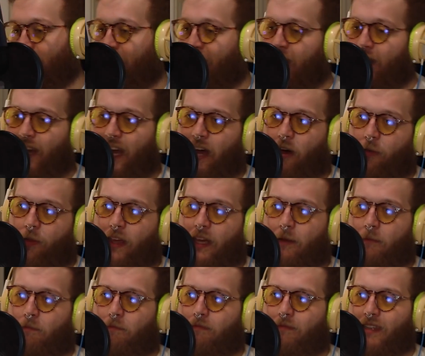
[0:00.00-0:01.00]
really
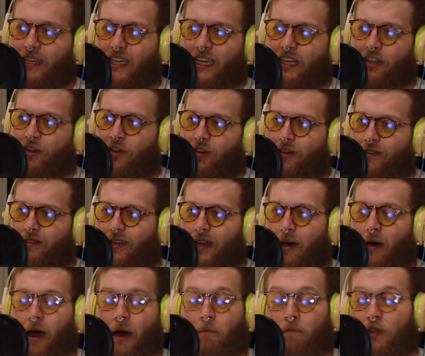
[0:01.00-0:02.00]
unhealthy either
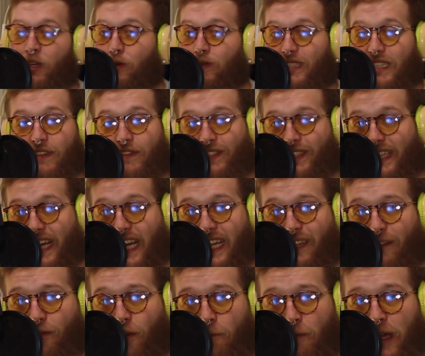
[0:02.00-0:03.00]
uh, abusive
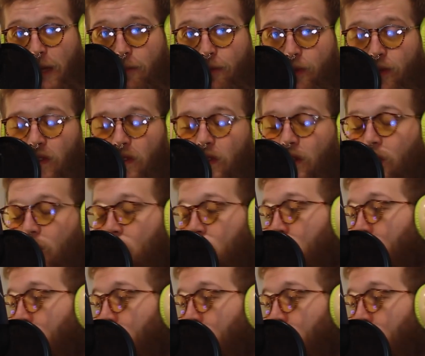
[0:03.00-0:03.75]
states for people